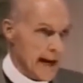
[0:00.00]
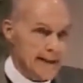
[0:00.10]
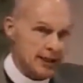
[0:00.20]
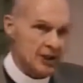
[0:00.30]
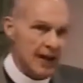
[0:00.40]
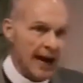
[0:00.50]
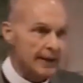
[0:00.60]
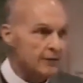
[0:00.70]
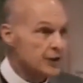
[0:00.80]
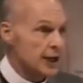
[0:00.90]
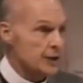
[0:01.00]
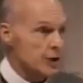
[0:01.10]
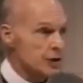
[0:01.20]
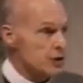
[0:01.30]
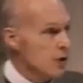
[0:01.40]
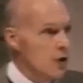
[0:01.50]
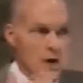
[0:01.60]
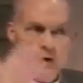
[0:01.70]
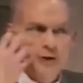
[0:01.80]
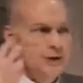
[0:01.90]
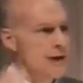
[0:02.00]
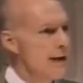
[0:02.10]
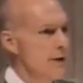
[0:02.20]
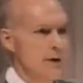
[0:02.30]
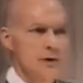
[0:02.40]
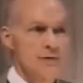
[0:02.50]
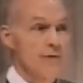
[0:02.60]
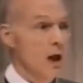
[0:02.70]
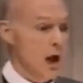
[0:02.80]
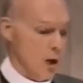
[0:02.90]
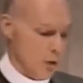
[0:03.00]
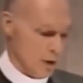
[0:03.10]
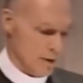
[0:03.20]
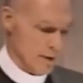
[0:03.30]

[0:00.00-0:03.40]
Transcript: At the sight of Jesus, her tears flow.